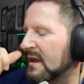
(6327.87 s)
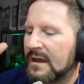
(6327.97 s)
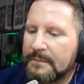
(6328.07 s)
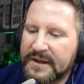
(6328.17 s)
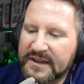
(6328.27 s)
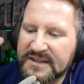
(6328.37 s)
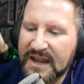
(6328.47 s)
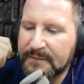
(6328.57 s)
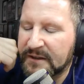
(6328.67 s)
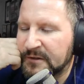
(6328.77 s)
Because
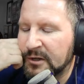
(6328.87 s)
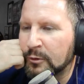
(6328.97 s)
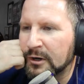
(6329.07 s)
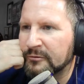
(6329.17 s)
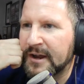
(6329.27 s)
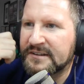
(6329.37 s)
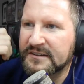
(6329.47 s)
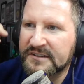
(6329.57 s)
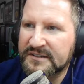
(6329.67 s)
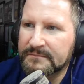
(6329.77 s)
Amy, if you weren't
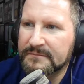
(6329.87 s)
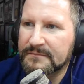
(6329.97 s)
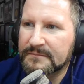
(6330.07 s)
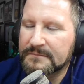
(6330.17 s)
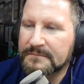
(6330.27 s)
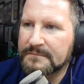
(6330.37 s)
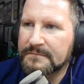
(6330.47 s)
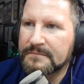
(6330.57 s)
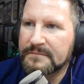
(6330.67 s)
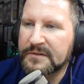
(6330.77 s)
racist,
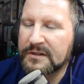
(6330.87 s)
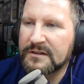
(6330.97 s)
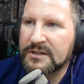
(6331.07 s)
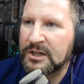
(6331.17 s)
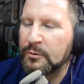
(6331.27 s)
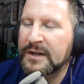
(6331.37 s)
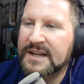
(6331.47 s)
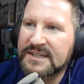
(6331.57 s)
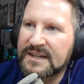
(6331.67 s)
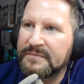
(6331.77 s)
you would
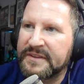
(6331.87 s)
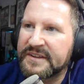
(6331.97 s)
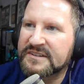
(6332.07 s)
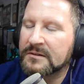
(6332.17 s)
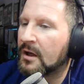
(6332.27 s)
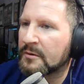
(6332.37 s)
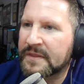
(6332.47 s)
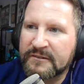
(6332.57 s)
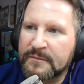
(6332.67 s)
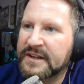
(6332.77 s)
condemn this along with
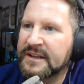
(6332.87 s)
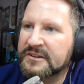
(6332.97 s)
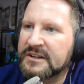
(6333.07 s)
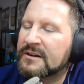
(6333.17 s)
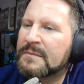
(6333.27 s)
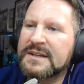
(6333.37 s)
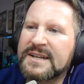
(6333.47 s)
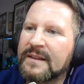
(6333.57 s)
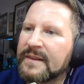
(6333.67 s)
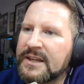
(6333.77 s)
everybody else here. And I'm not
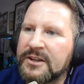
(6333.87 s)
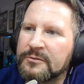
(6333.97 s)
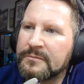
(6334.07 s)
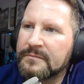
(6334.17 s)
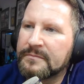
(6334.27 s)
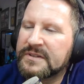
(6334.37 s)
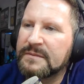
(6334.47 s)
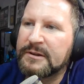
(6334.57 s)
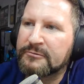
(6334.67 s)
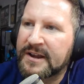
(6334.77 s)
telling you to
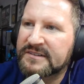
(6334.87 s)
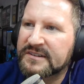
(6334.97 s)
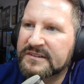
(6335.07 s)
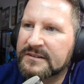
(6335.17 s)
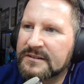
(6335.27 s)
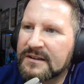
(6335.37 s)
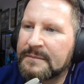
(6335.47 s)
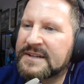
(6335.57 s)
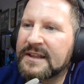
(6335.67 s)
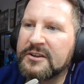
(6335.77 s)
be racist. I'm not
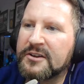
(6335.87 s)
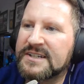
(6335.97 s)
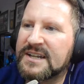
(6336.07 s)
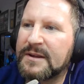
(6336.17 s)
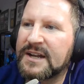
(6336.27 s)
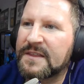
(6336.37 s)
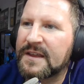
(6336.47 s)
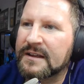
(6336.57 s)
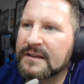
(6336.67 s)
telling you to condemn anything.